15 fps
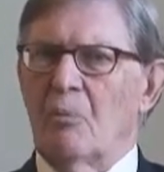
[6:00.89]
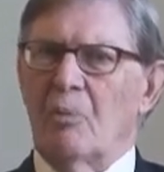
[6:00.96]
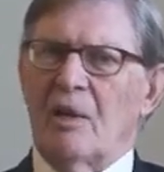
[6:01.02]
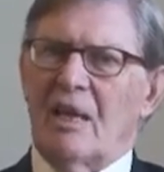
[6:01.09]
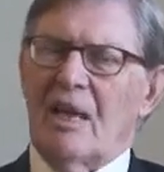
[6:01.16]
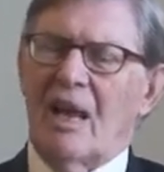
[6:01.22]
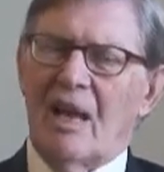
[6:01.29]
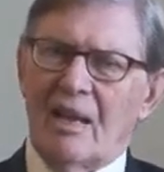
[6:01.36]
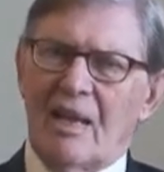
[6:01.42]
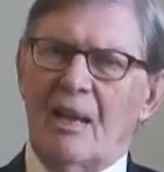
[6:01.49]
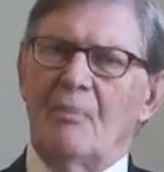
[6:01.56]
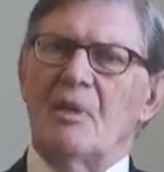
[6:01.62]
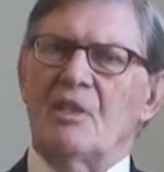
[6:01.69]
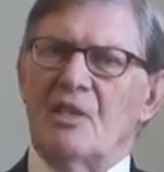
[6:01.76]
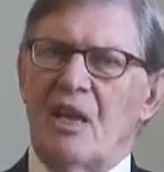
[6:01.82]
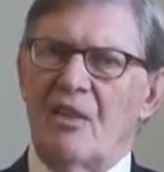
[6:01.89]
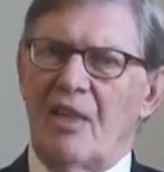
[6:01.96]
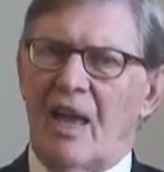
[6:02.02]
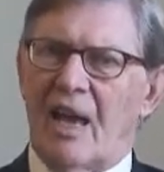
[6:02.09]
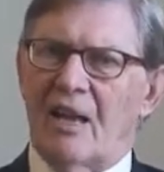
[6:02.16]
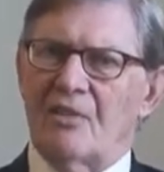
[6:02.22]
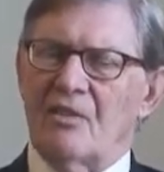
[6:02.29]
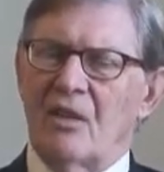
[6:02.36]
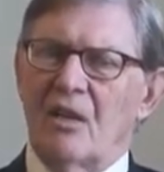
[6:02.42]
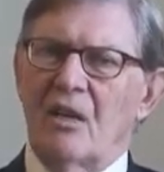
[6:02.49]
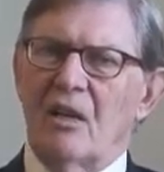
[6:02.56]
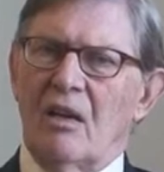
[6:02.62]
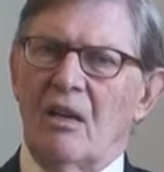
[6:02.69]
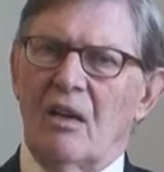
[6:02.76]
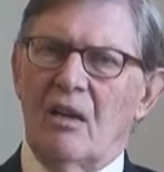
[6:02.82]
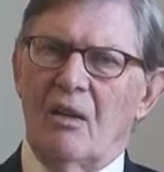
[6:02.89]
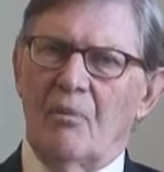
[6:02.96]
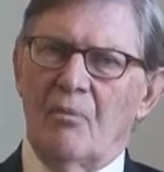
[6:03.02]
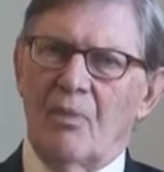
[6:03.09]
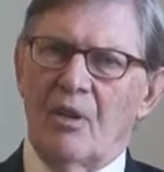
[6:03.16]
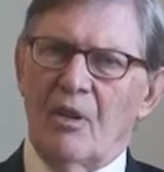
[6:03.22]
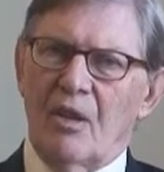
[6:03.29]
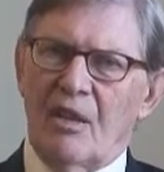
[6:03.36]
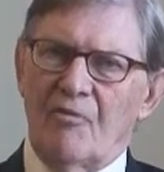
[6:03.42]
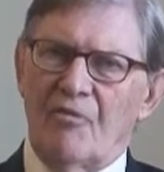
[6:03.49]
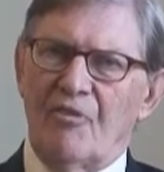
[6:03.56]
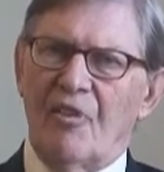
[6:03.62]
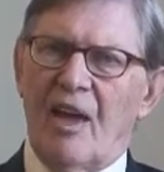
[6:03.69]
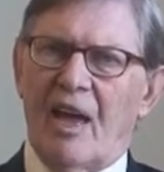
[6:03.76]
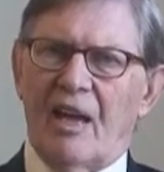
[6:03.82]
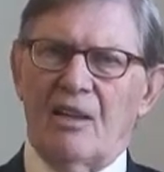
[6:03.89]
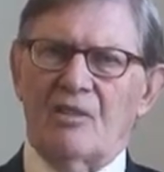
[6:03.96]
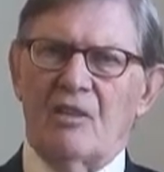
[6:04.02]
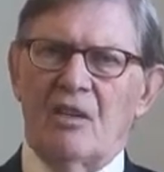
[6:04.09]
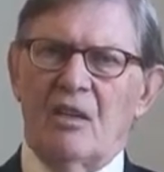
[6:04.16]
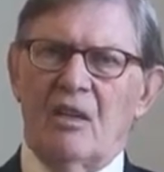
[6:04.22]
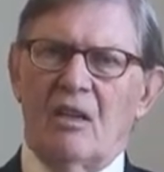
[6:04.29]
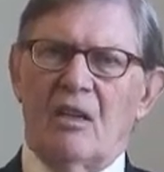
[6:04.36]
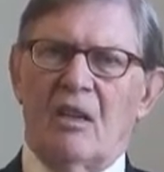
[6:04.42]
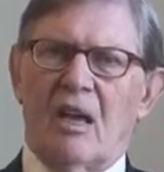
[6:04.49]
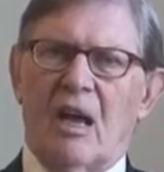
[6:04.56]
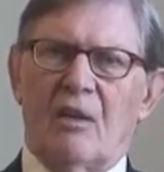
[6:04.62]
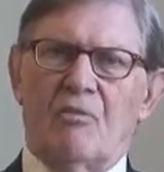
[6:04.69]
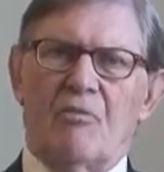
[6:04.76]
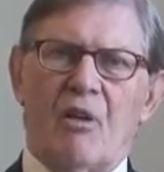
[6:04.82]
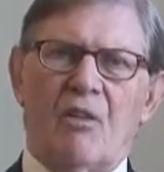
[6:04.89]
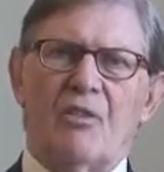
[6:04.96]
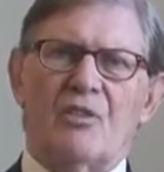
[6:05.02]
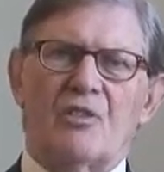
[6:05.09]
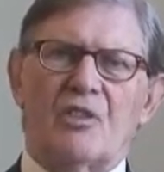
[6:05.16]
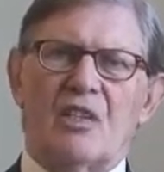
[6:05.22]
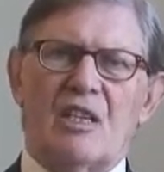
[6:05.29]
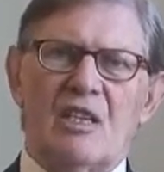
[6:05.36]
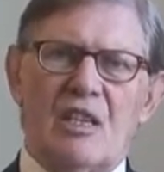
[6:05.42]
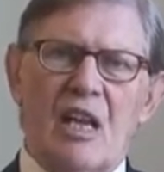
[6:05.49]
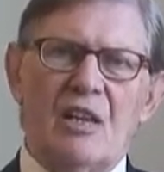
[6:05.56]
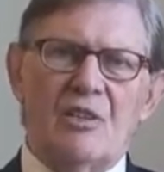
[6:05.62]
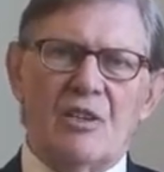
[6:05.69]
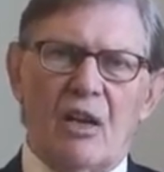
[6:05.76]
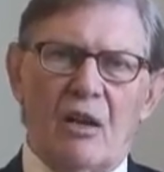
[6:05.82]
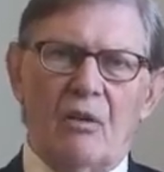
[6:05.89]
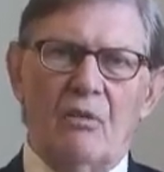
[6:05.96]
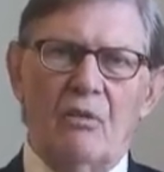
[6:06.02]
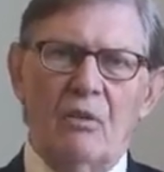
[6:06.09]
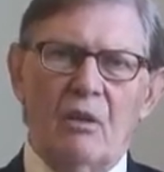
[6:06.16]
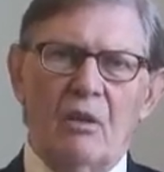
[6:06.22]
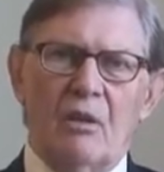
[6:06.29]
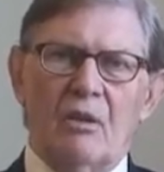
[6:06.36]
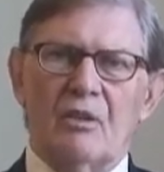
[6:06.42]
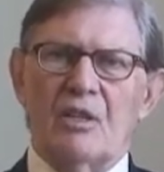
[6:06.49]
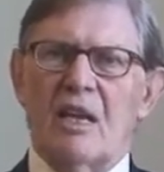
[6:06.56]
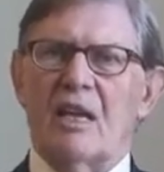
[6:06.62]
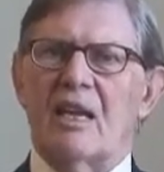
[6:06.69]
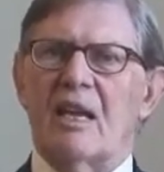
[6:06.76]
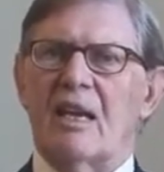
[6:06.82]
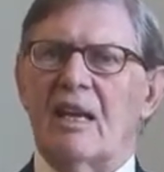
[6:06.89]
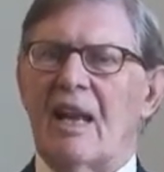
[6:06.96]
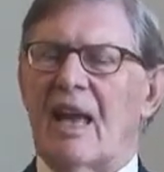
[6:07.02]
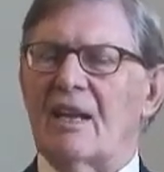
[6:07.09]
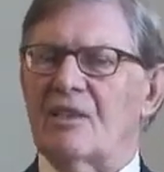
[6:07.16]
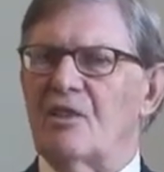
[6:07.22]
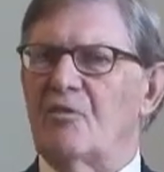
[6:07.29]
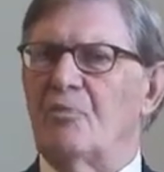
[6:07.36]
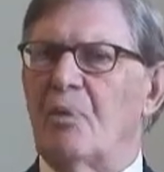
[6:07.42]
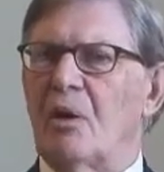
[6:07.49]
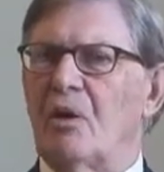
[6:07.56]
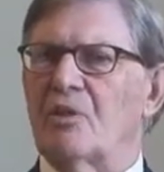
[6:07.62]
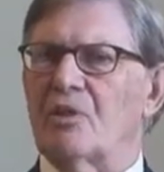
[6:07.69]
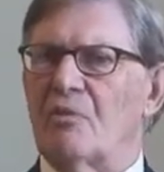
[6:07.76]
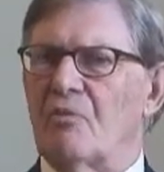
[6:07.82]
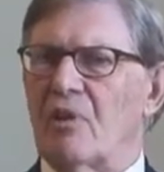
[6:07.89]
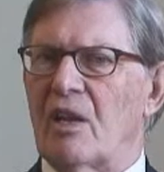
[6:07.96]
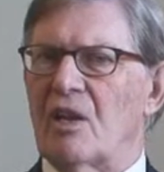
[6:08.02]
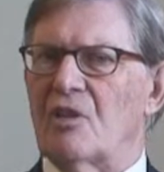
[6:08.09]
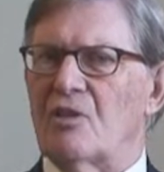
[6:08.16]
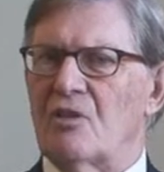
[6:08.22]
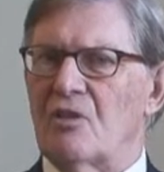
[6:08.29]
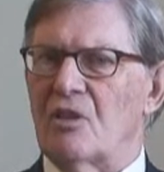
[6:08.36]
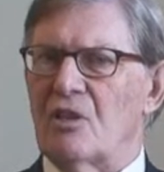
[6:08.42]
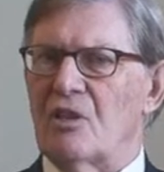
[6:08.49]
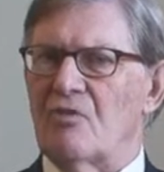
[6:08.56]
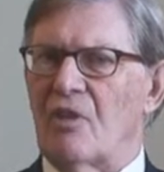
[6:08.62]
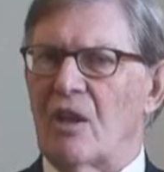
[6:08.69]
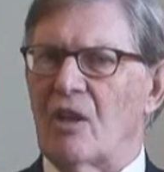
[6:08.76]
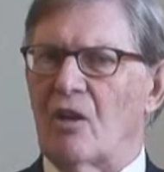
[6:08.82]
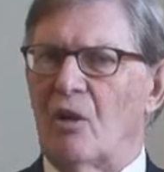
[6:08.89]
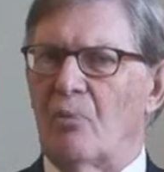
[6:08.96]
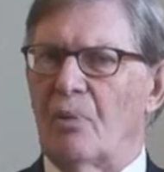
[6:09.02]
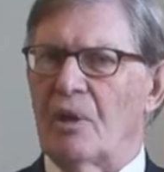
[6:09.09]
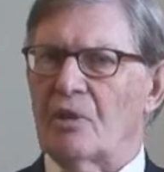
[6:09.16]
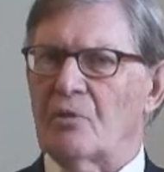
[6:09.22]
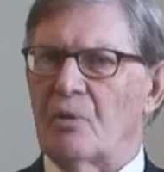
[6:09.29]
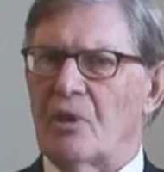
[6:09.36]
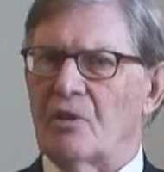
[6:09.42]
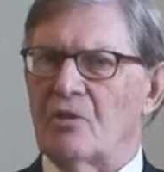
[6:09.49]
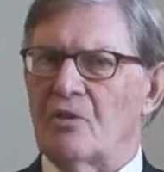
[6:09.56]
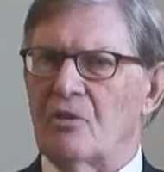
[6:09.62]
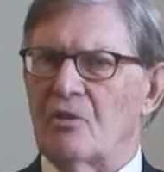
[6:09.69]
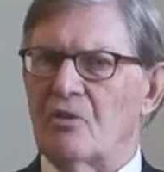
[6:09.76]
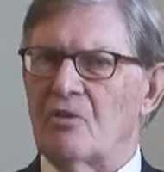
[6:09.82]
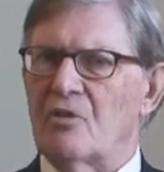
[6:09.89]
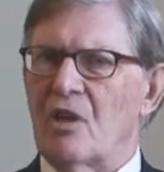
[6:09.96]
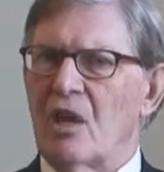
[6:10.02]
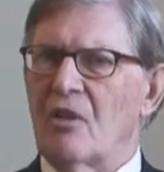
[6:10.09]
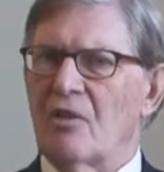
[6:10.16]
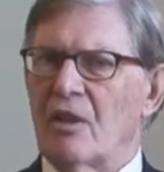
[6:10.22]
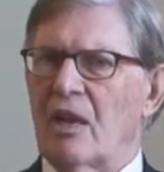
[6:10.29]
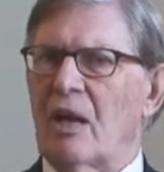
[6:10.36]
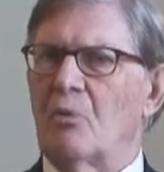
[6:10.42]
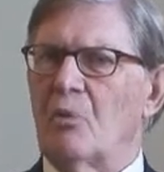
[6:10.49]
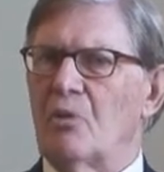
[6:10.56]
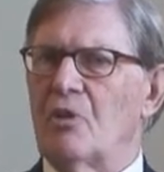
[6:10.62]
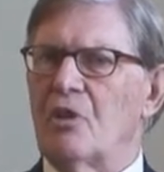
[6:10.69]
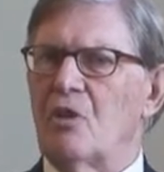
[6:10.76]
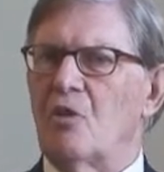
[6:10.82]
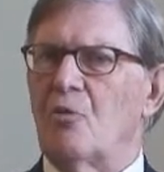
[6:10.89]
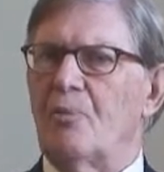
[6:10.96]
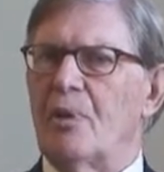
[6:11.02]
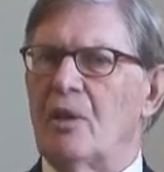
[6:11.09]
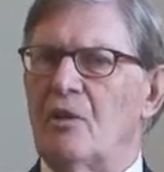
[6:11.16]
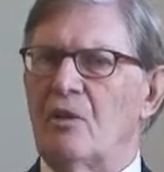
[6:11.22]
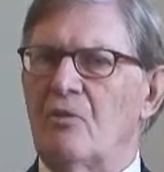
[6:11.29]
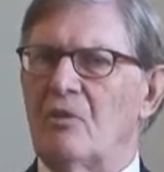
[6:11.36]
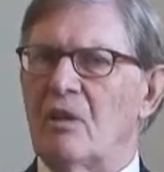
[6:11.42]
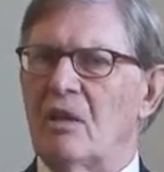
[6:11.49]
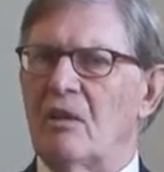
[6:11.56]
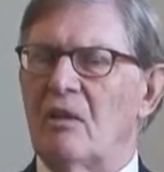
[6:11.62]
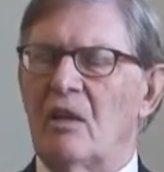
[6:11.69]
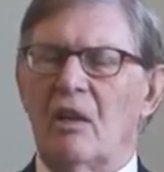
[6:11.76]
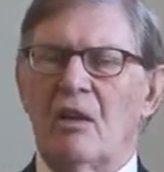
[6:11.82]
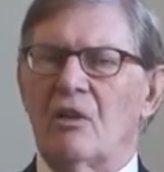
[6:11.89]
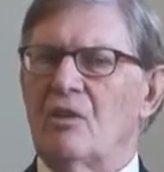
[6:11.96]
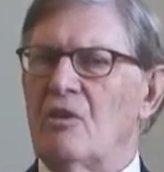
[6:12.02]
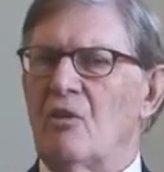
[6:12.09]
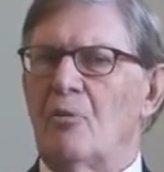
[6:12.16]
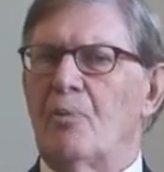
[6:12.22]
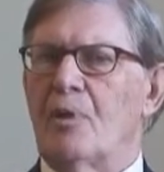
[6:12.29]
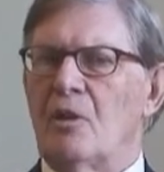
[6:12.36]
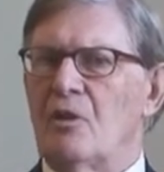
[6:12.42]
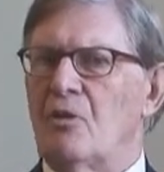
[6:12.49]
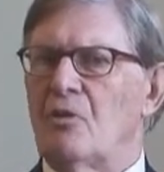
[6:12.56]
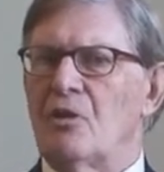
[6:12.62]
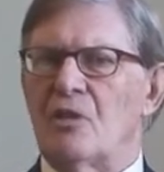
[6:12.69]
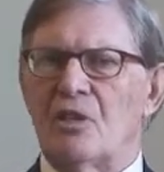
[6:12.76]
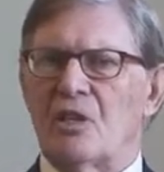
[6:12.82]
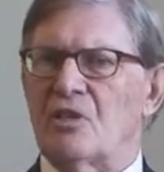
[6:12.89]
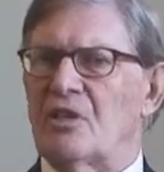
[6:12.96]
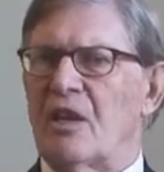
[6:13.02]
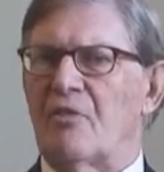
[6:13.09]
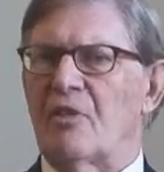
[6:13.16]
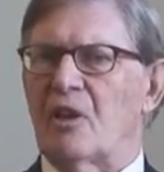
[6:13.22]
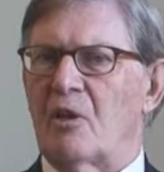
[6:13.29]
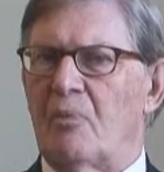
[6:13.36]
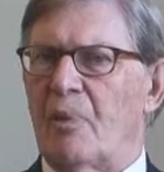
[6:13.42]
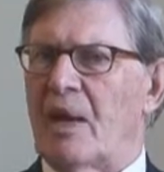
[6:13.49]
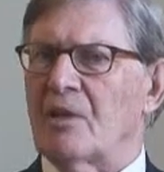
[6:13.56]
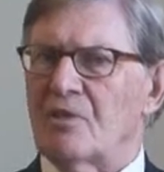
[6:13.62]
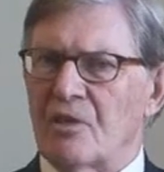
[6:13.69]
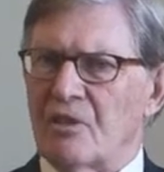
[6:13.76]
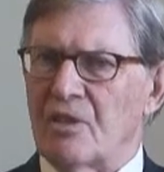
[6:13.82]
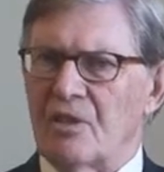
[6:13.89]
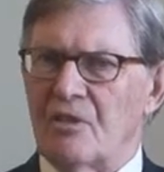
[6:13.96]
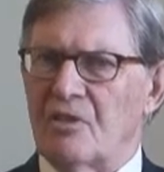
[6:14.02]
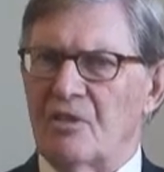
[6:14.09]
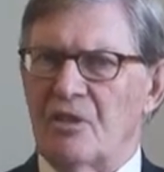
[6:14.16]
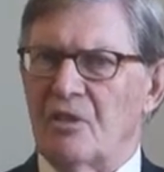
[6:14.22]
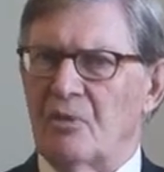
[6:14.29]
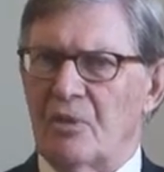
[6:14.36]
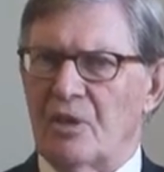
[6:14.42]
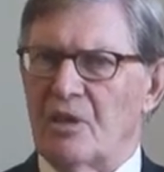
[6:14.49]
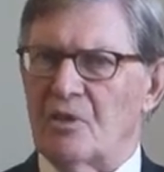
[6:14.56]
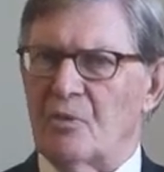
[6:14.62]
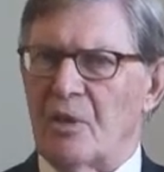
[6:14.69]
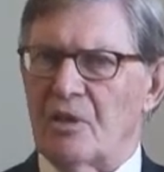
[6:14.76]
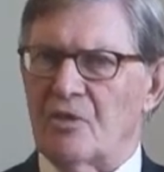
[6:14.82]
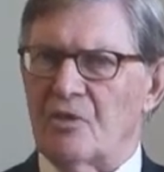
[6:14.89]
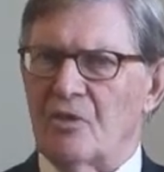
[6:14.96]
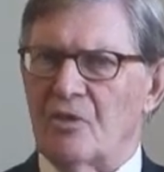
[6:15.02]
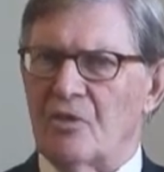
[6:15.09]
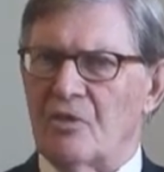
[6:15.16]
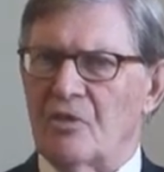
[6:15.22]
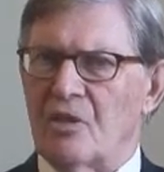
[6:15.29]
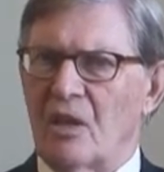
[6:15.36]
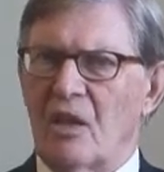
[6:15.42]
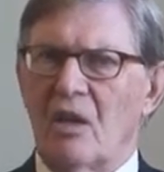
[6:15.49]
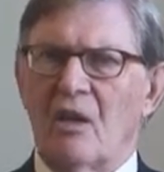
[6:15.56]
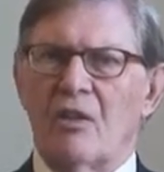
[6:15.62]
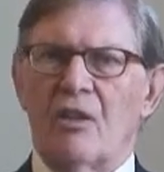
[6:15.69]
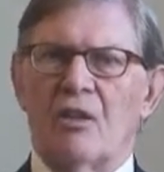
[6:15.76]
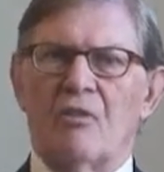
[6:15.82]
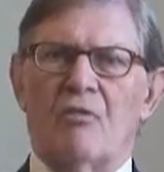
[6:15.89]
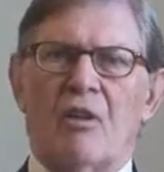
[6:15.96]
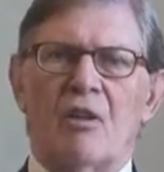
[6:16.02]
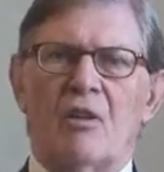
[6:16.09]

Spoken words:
But let me say that in fact, I'd rather see NATO taking an active part in relation to these very complex questions than I would the European Union. The European Union doesn't have the capacity to deal with these questions. The